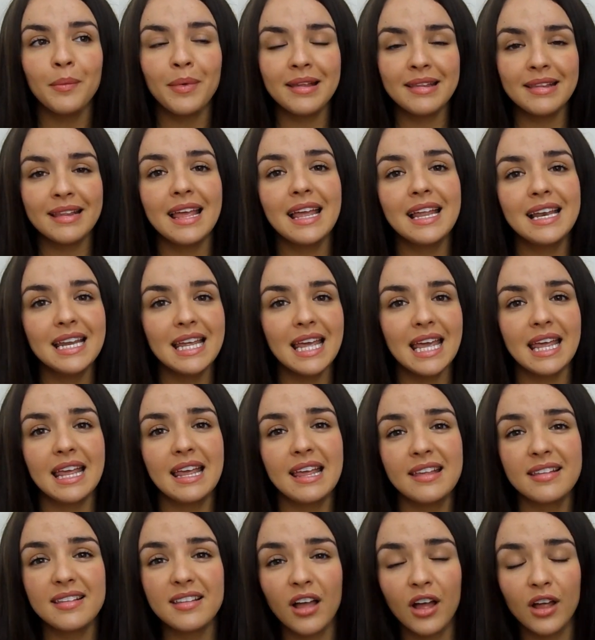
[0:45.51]
My skin
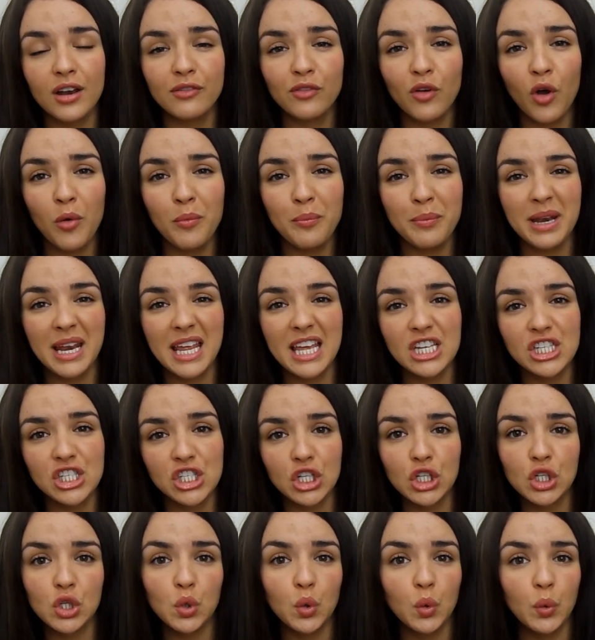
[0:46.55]
is kind of
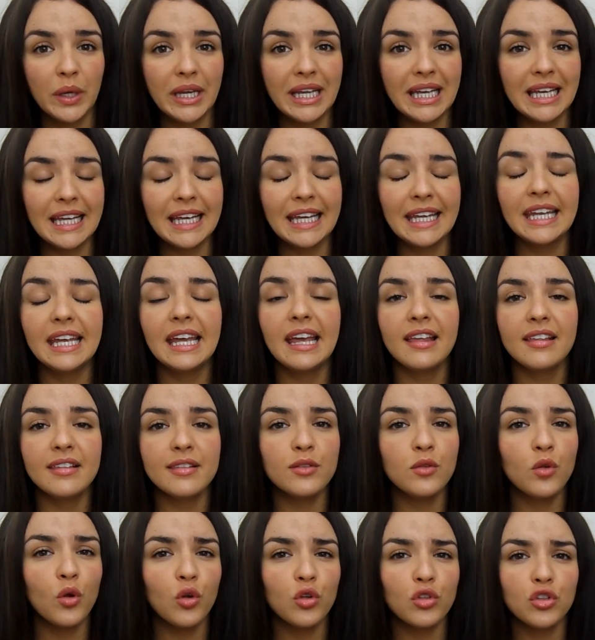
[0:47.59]
combination oily.
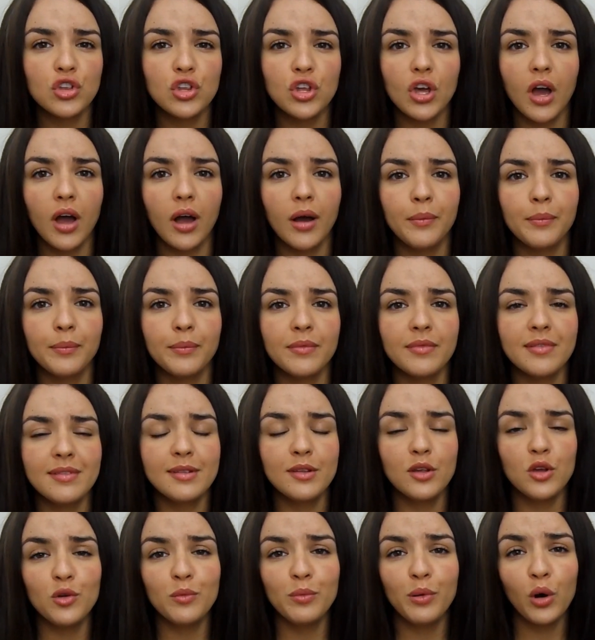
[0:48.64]
It's not um,
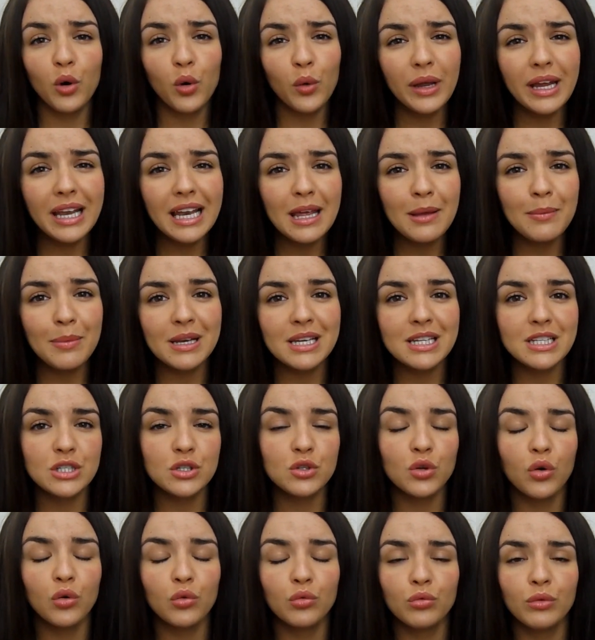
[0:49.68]
super oily, but it's
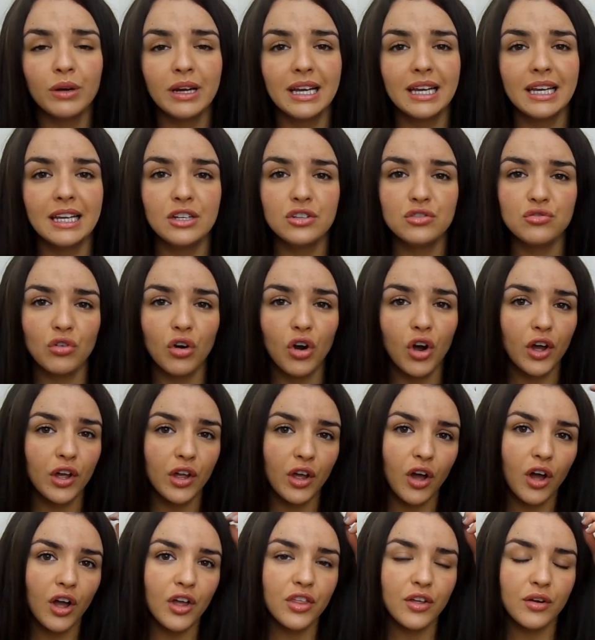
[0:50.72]
not really
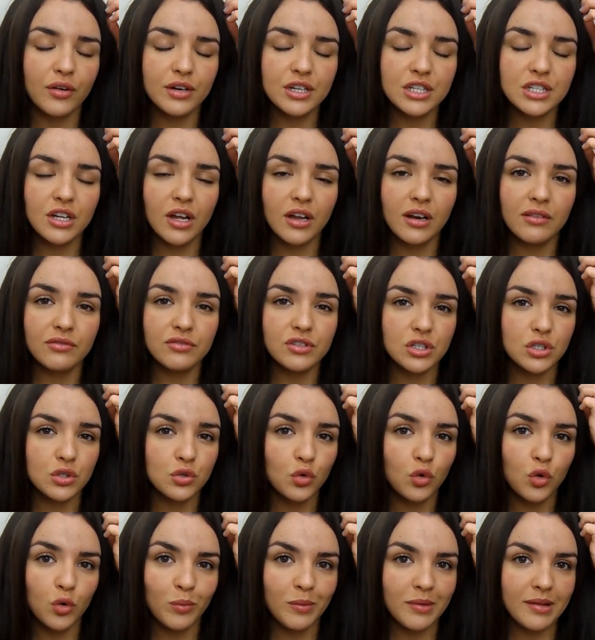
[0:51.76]
dry either. It's kind of just
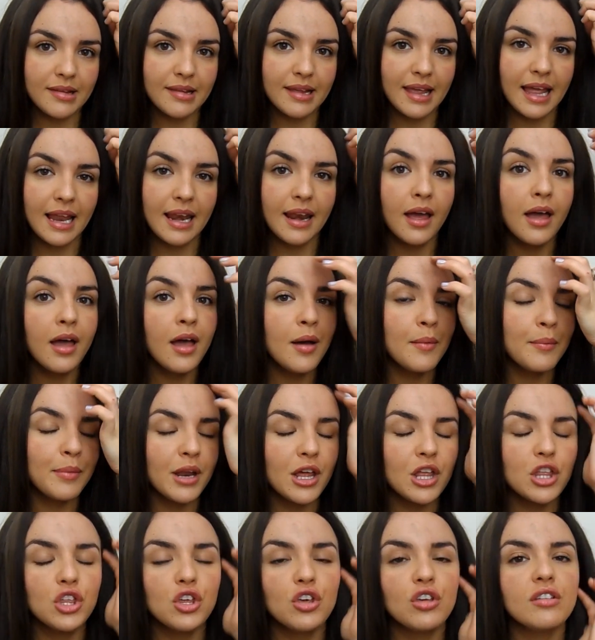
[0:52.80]
normal skin.
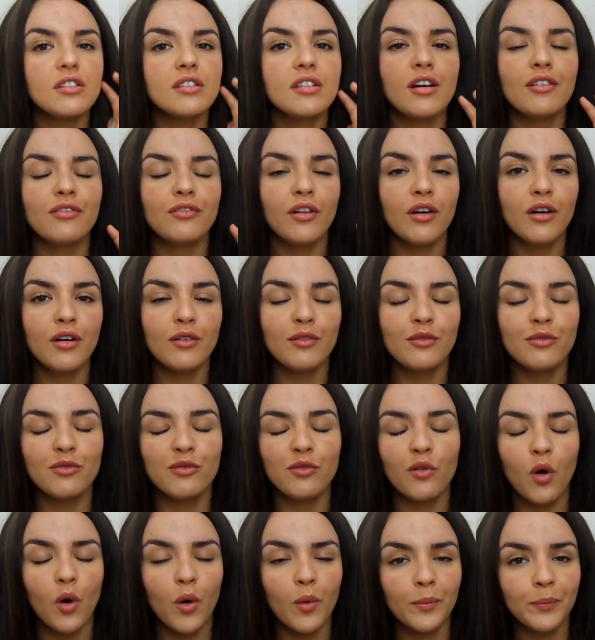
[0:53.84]
But I do suffer
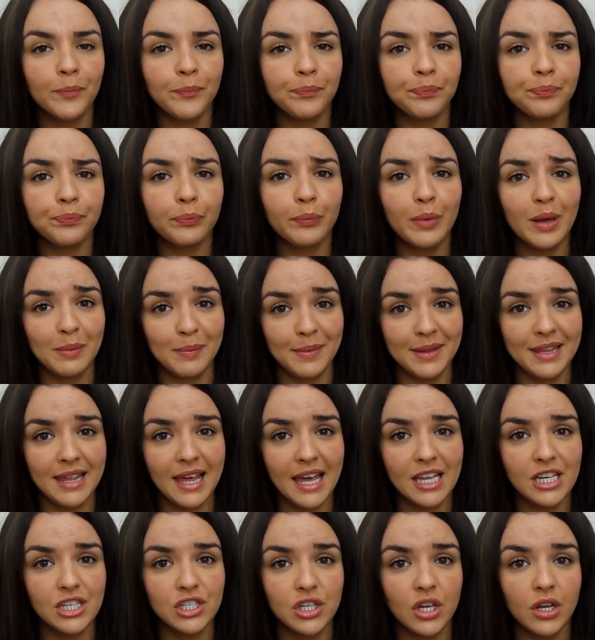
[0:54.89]
from
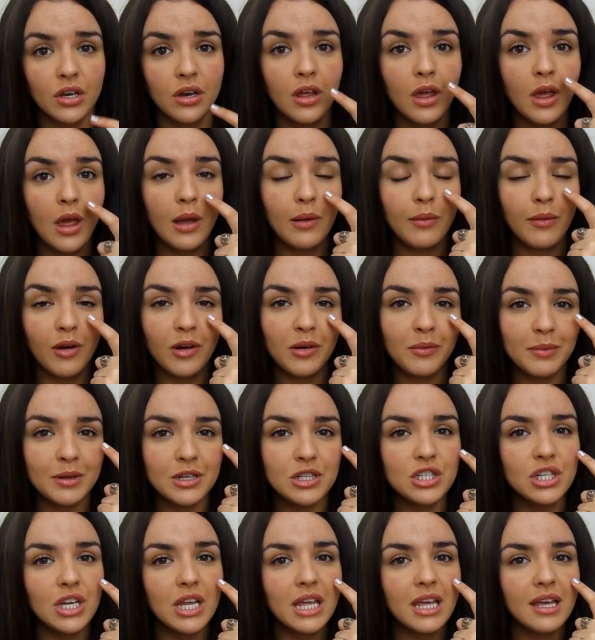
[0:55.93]
pigmentation around
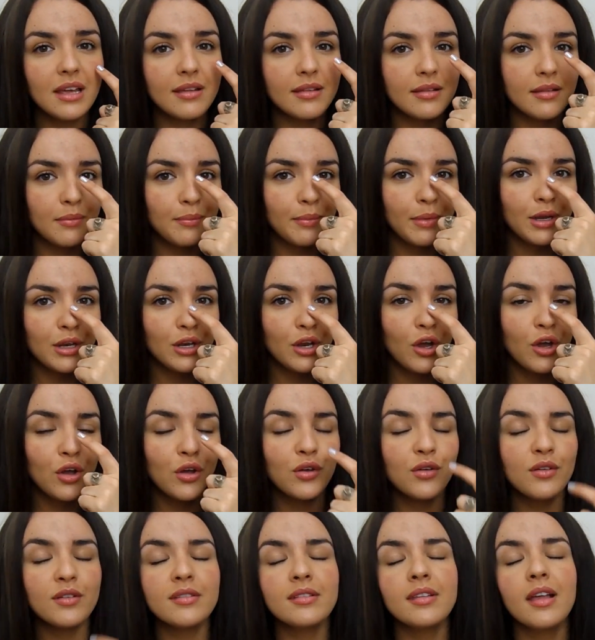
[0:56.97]
my cheeks, my
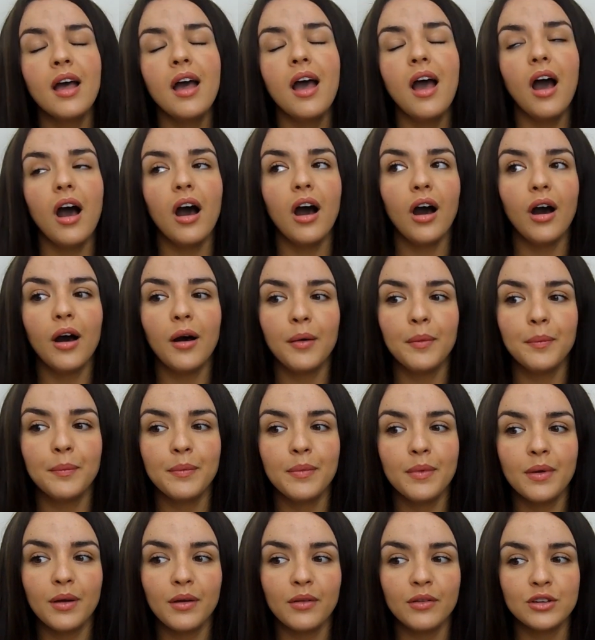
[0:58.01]
nose,
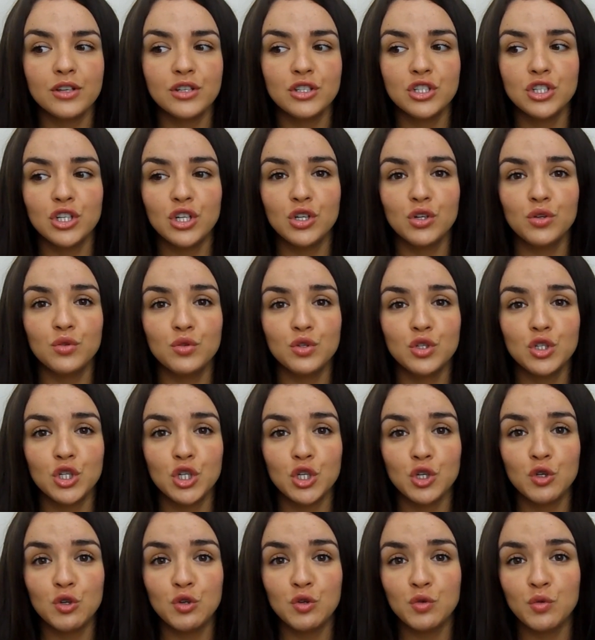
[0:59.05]
um, due
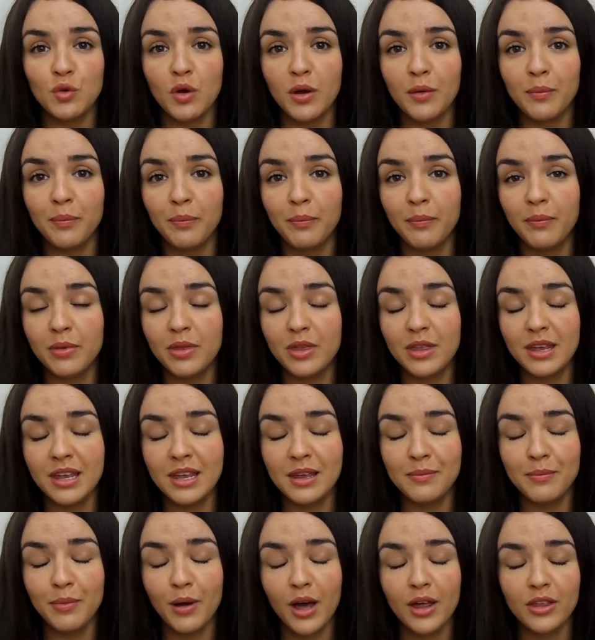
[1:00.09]
to a
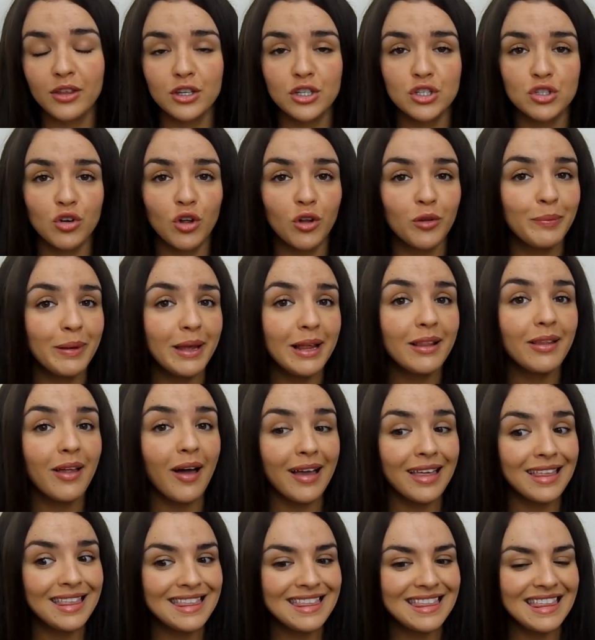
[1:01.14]
the birth control pill,
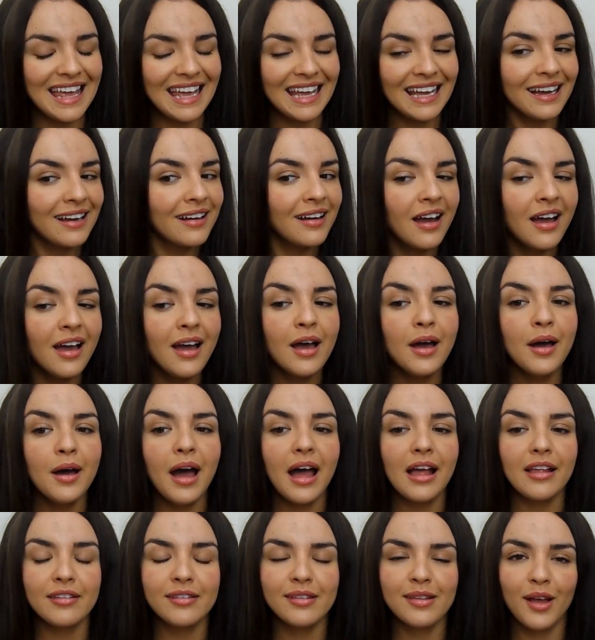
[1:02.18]
I think.
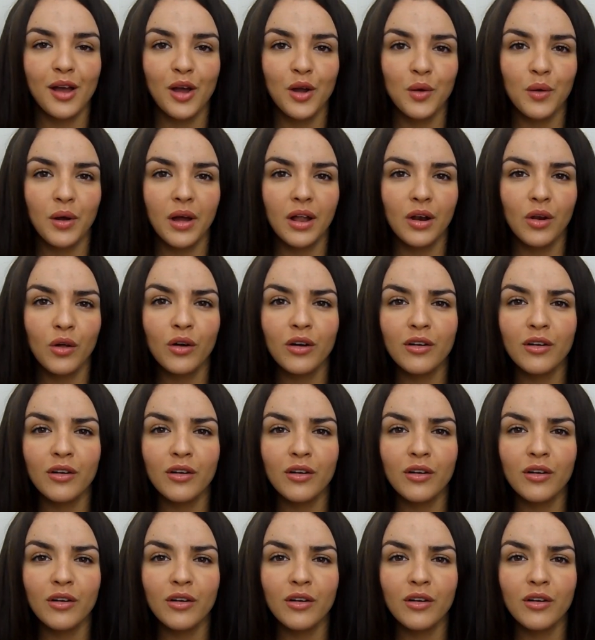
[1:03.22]
So a